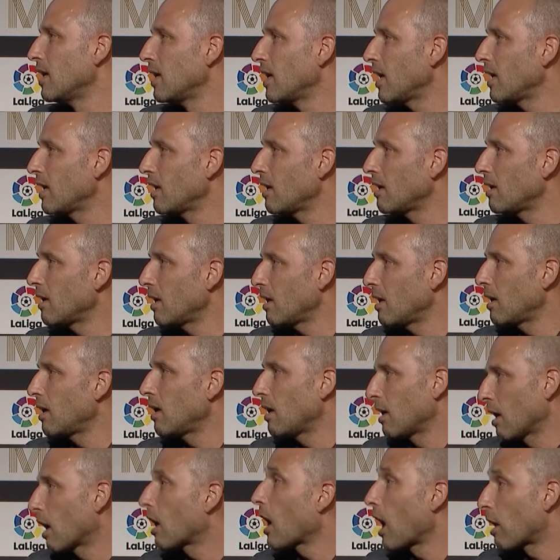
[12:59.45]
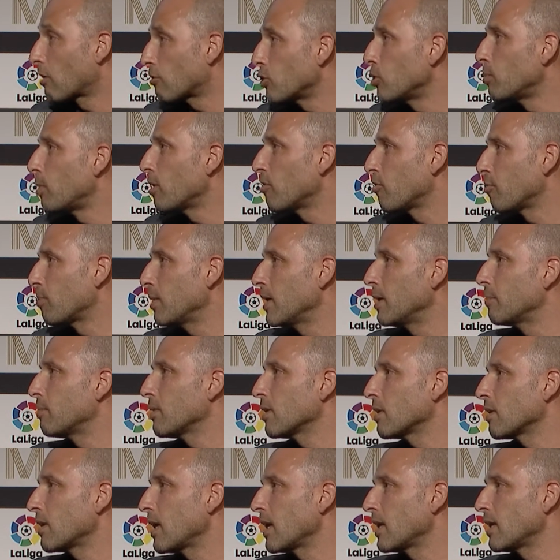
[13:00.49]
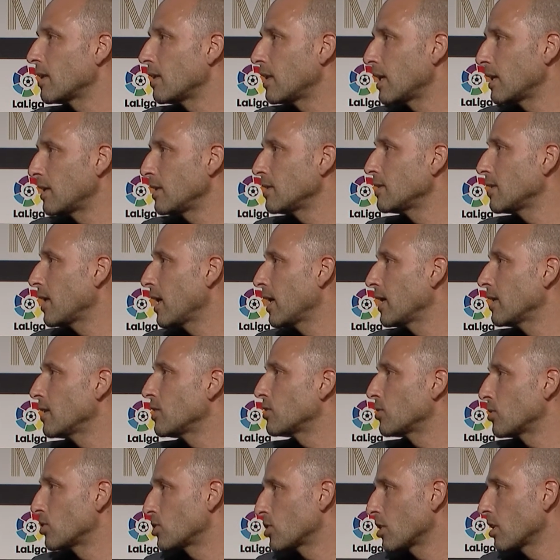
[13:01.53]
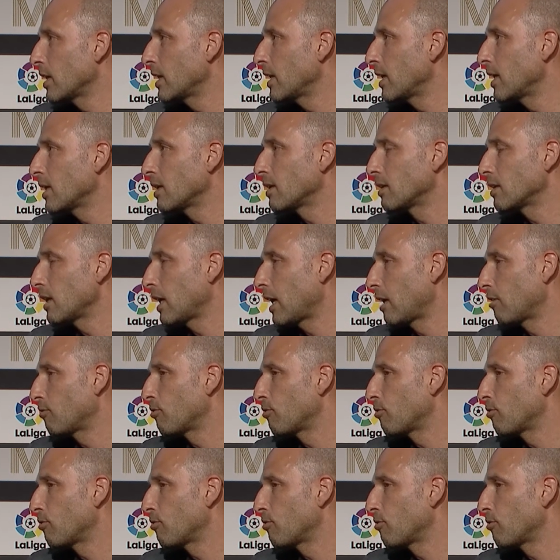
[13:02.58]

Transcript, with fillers: an a, a group of people that, that decided to join and, and